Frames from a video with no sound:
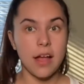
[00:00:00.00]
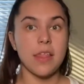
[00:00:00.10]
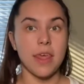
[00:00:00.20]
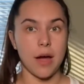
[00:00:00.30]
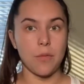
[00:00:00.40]

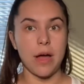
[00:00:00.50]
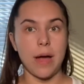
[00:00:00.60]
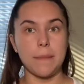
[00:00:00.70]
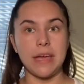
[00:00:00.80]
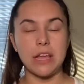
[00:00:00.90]
That way I'm
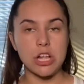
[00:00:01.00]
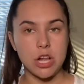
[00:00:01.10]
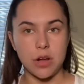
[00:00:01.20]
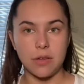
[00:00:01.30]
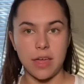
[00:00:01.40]
making
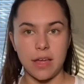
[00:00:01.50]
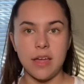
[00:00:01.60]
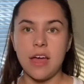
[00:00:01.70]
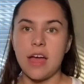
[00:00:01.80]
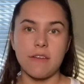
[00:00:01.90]
sure that
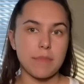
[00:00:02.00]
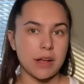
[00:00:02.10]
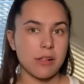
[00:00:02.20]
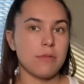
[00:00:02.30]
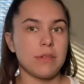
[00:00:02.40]
if my
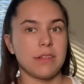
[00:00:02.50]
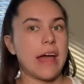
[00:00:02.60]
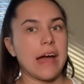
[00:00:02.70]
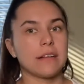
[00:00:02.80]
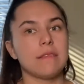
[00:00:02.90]
glute wasn't
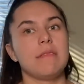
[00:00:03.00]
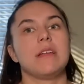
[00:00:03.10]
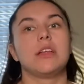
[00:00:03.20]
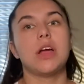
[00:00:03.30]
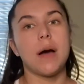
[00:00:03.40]

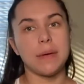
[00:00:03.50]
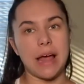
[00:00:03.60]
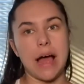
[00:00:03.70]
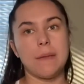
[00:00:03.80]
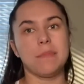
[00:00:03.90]
activated coming
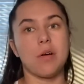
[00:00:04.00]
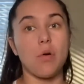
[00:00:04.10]
up or